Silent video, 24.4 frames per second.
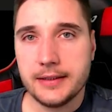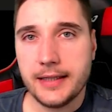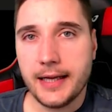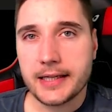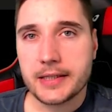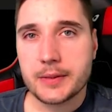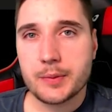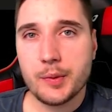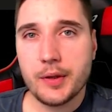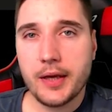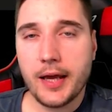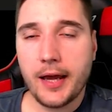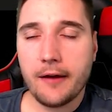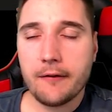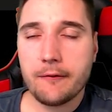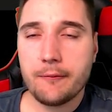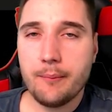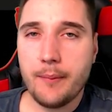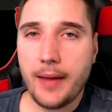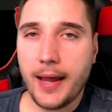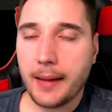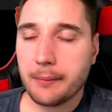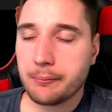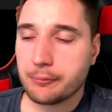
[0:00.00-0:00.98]
Next we have
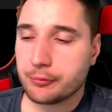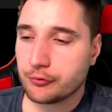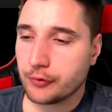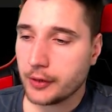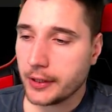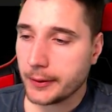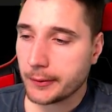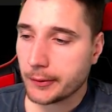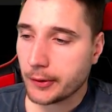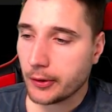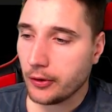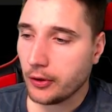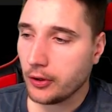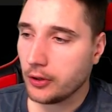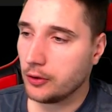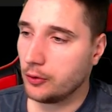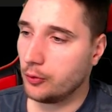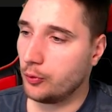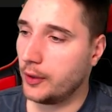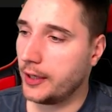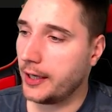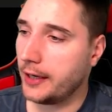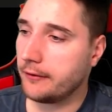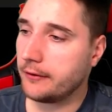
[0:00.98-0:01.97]
map
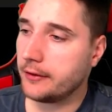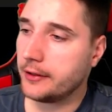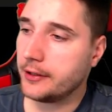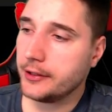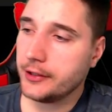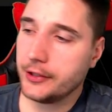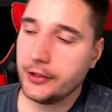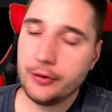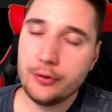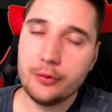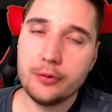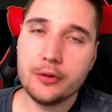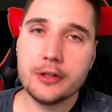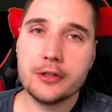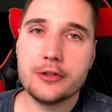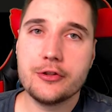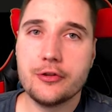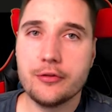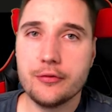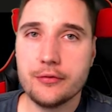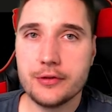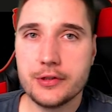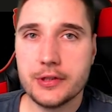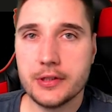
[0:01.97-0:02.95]
reroll. Whenever you are
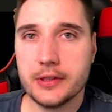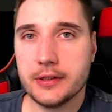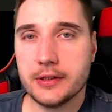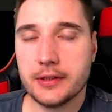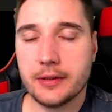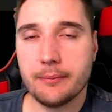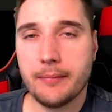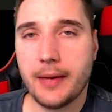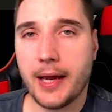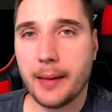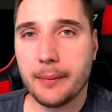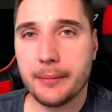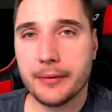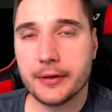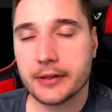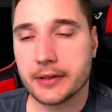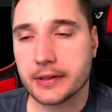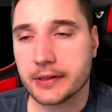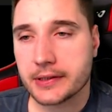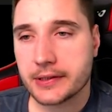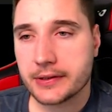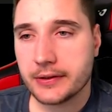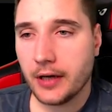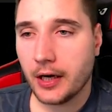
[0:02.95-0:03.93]
choosing the map you're
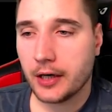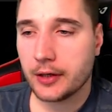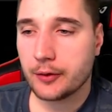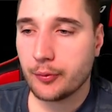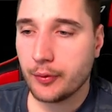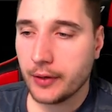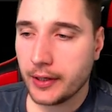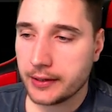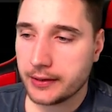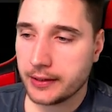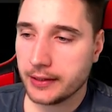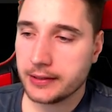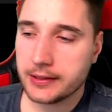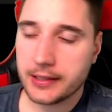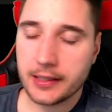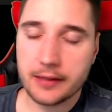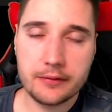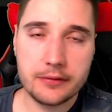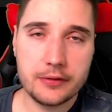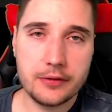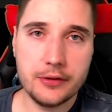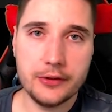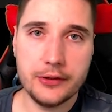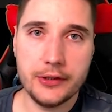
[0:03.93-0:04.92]
gonna start with, it
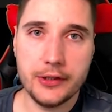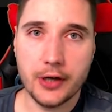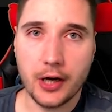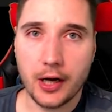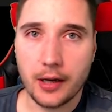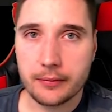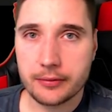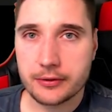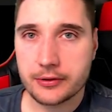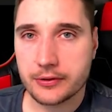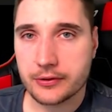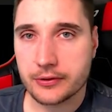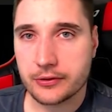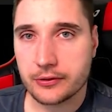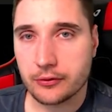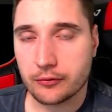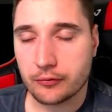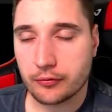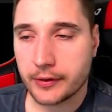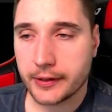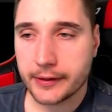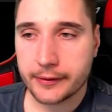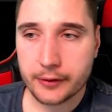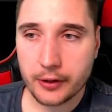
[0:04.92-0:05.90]
gives you the options to
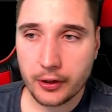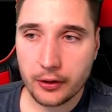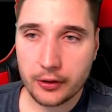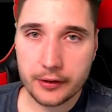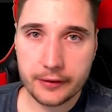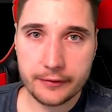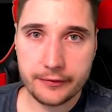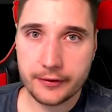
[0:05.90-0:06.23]
reroll.